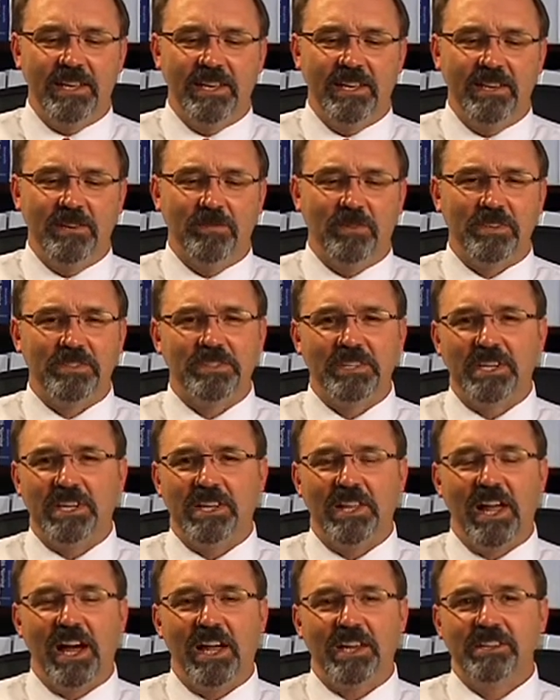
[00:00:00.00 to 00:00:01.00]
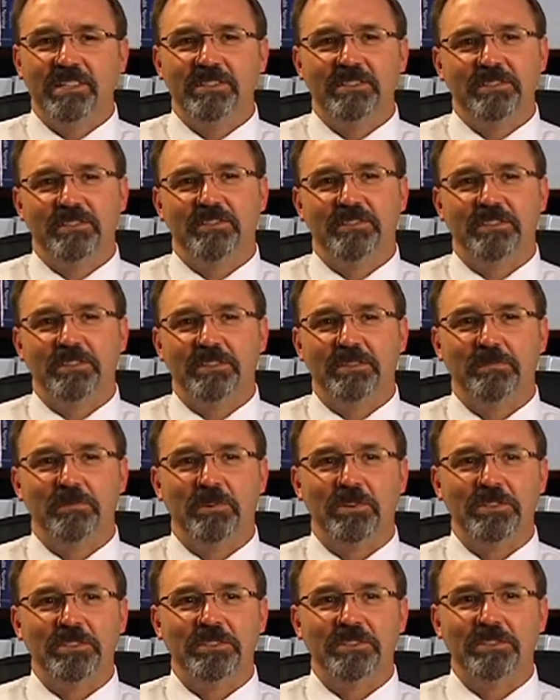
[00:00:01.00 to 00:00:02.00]
it wasn't a lot easier than the
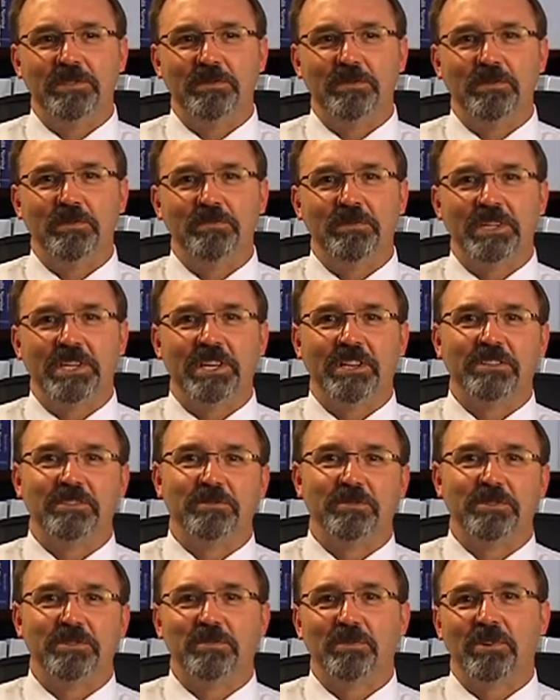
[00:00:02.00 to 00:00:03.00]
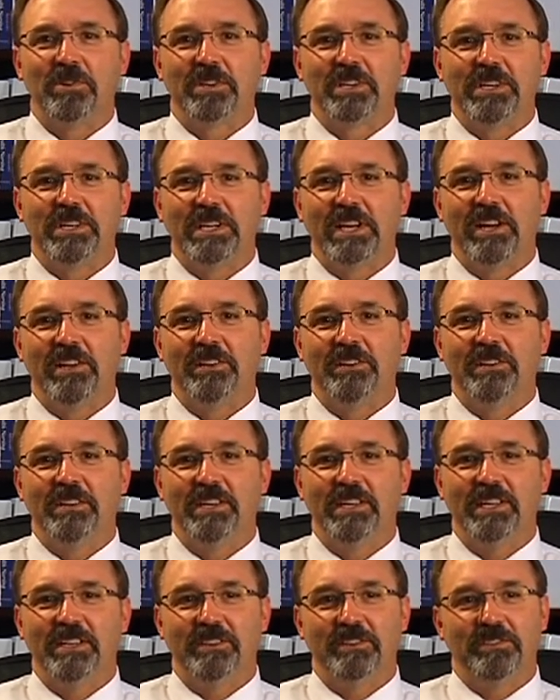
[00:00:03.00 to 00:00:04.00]
emergency room because when you're working on
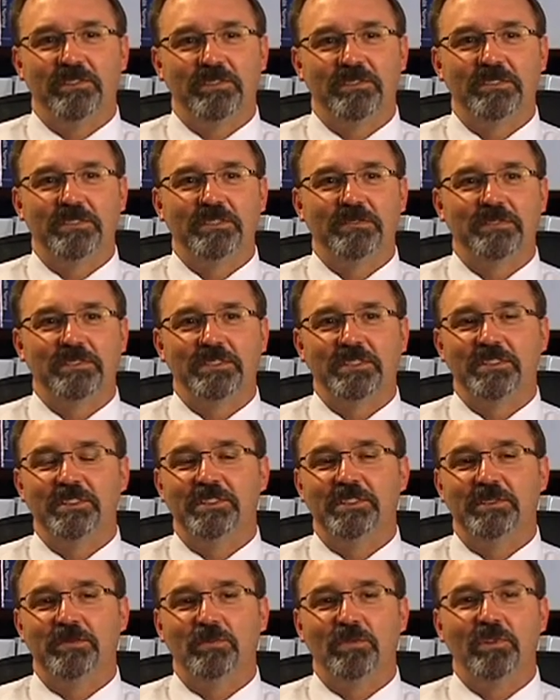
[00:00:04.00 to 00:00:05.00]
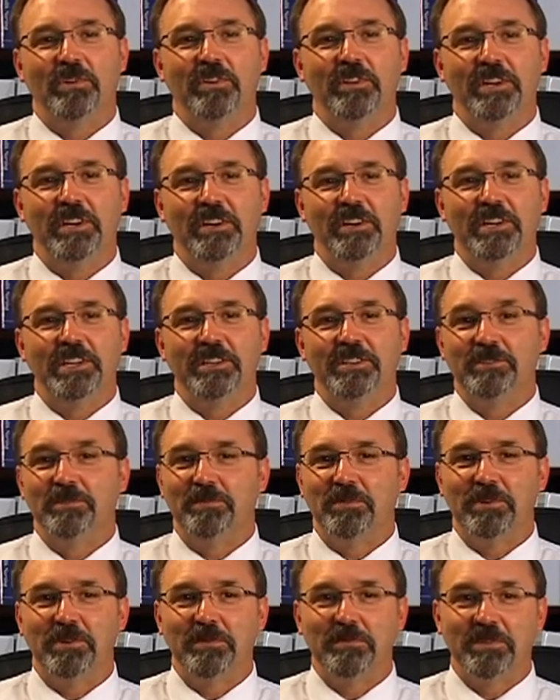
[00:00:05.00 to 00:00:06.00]
in the nursing facility in a rural area, you're
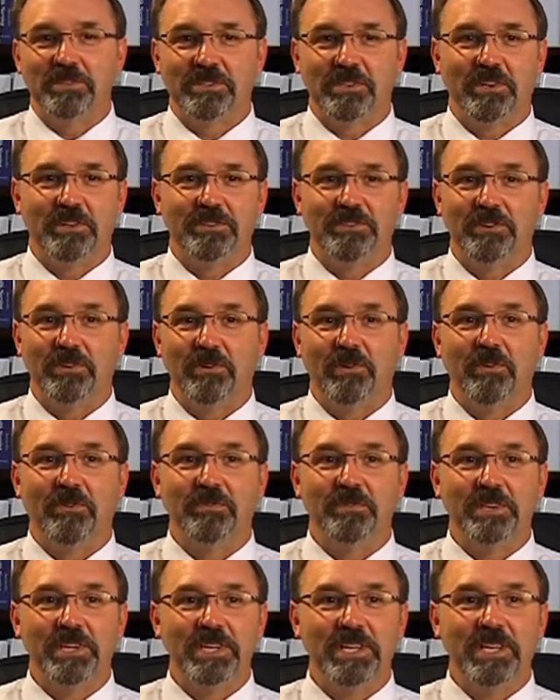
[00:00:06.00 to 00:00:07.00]
pretty much on your own.